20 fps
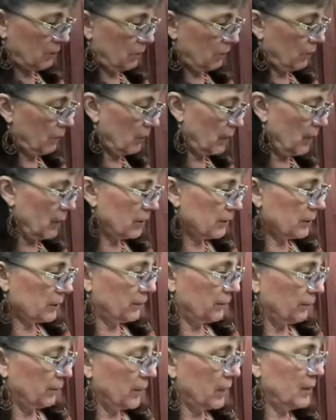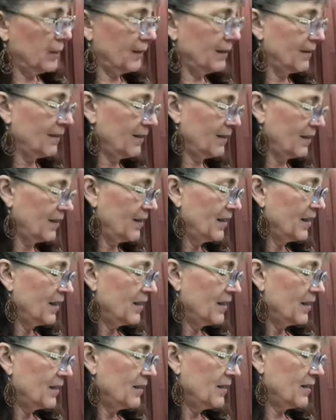We're not.
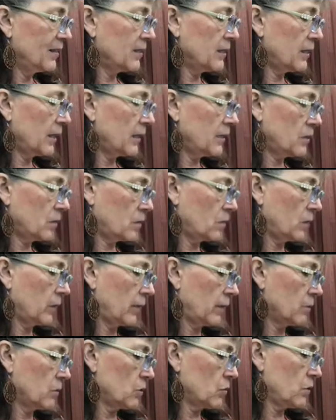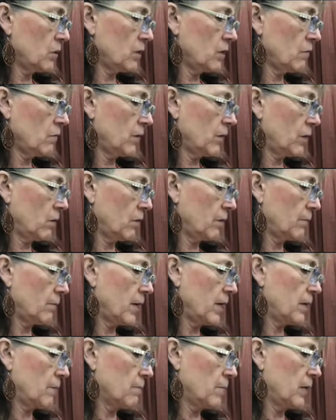This is high school chemistry. We don't
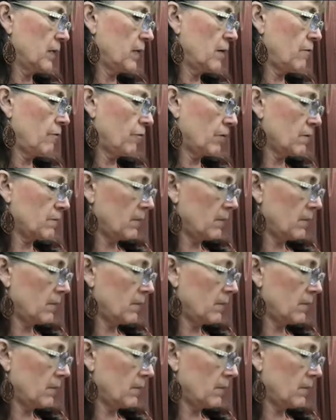make money from